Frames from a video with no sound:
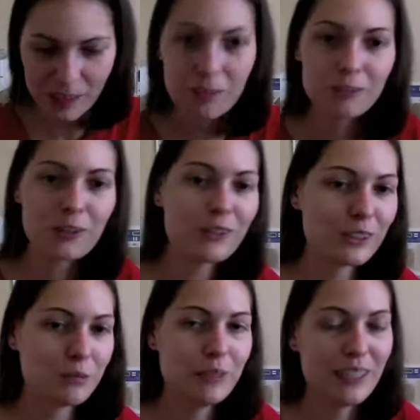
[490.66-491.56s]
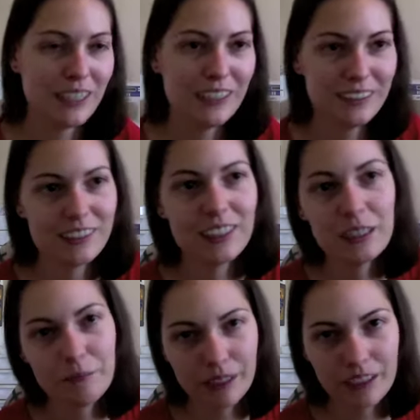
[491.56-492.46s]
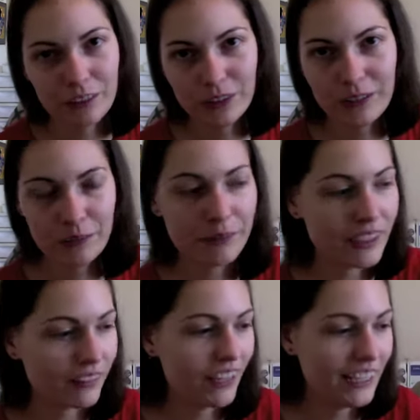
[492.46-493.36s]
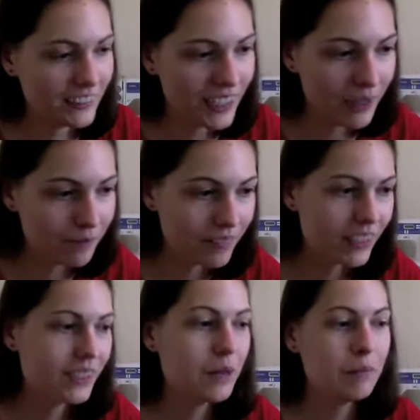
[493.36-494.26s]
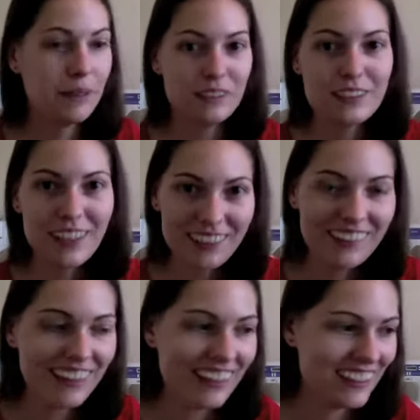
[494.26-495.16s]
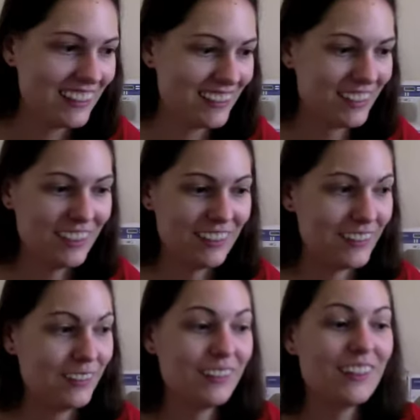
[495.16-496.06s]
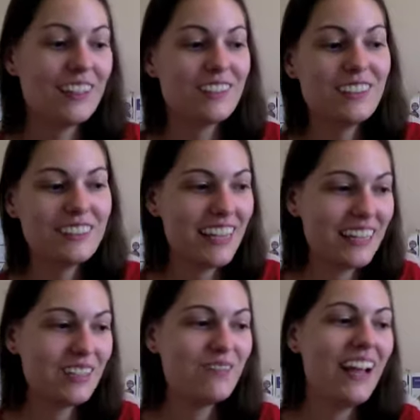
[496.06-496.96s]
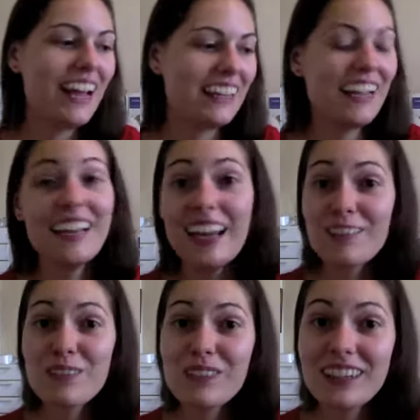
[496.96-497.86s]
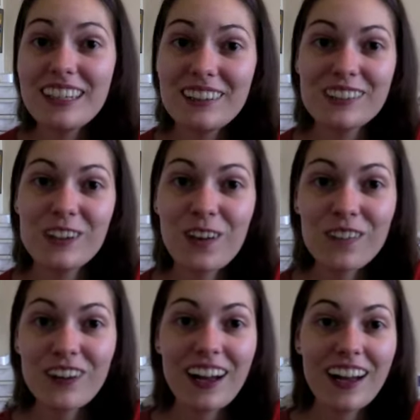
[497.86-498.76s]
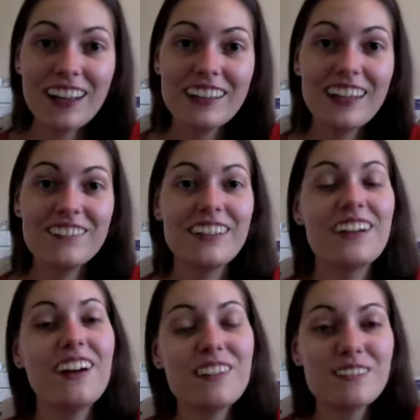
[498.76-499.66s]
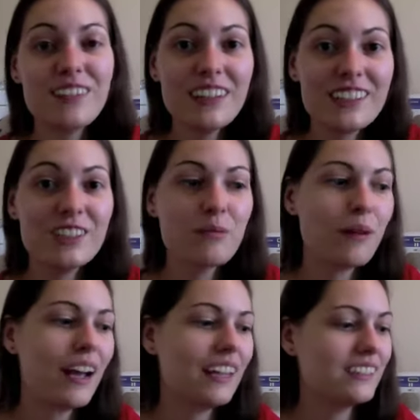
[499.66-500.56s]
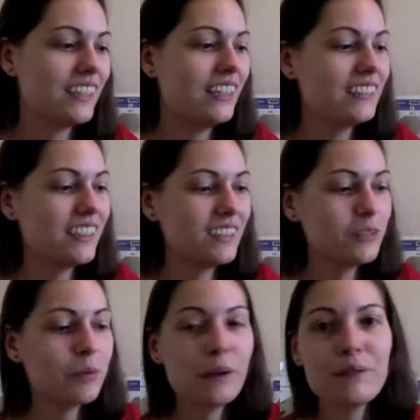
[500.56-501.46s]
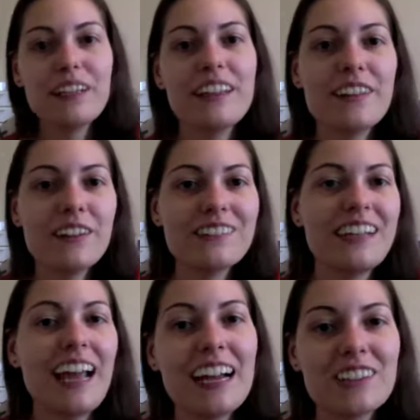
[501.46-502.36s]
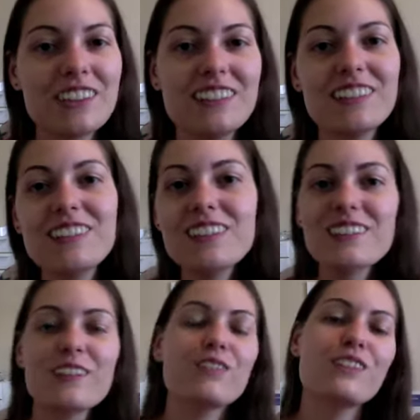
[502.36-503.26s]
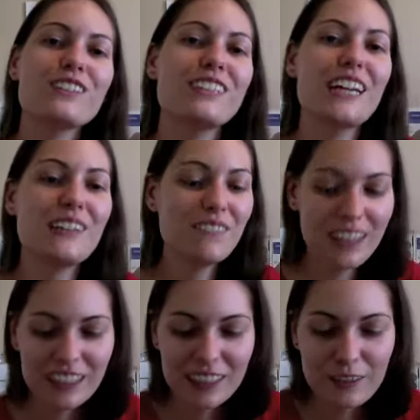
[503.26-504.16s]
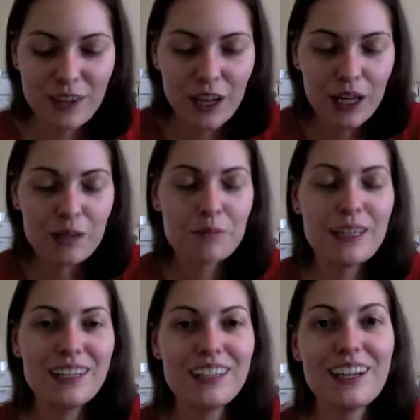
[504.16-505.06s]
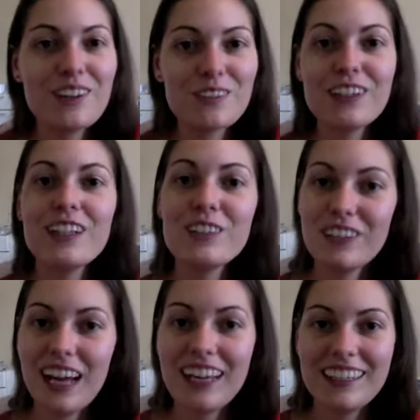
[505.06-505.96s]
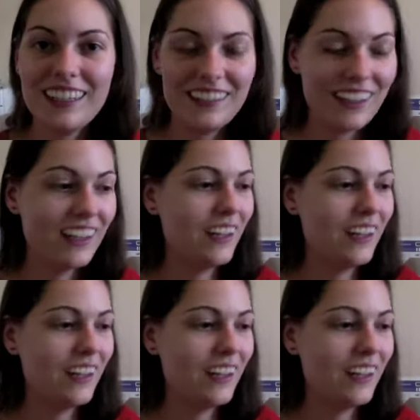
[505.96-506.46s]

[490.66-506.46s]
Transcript: of course, because Minato gave him a little heads up. But Sakura is just, she's taken back, and everybody else, the Konoha 11, are very surprised, and it's at this point we get their reactions. This is the first time they've all been reunited.